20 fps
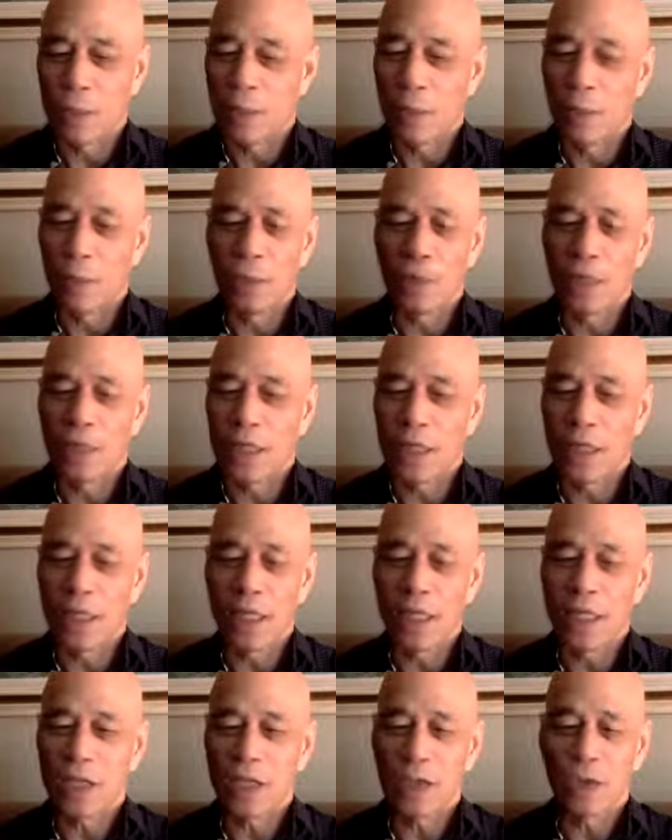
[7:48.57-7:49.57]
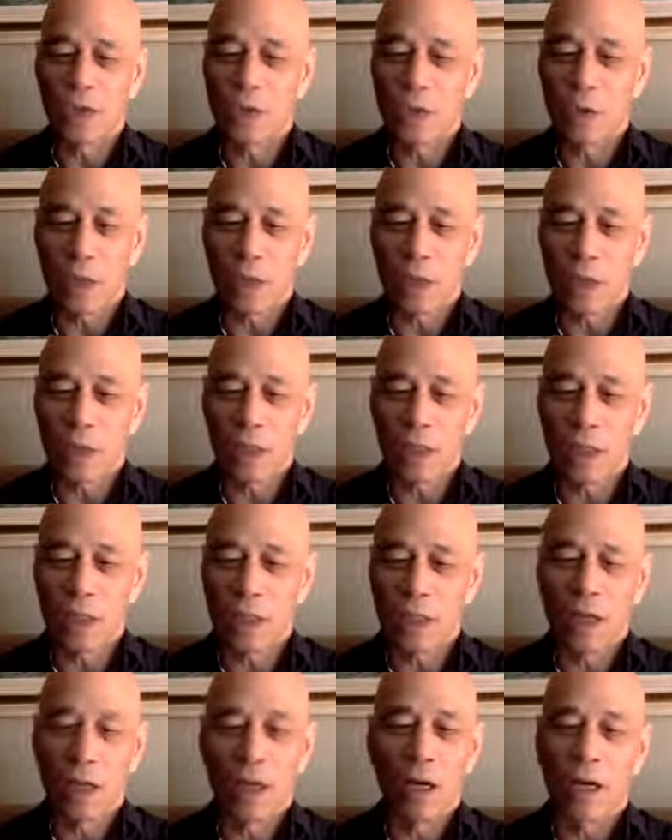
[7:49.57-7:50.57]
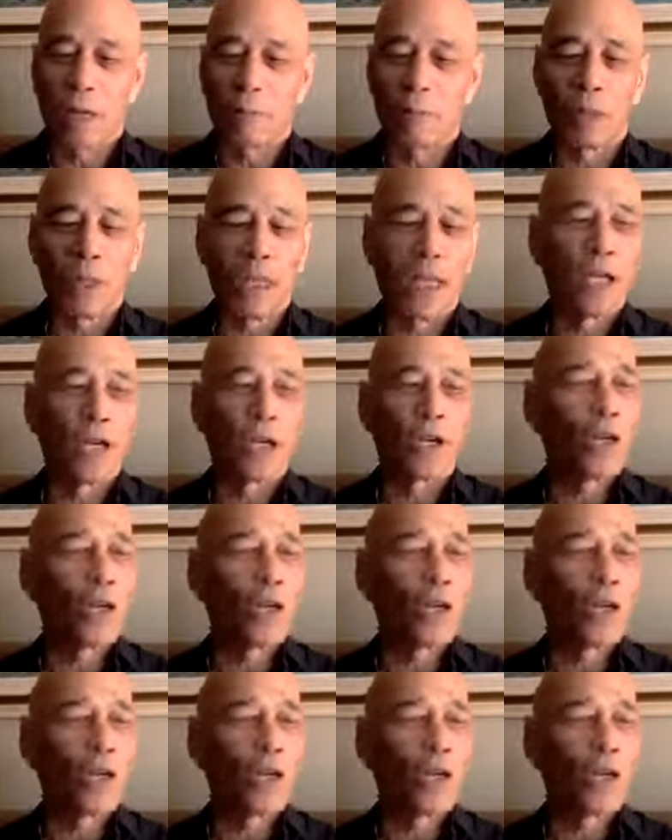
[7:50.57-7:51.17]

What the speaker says: We've seen it historically on planet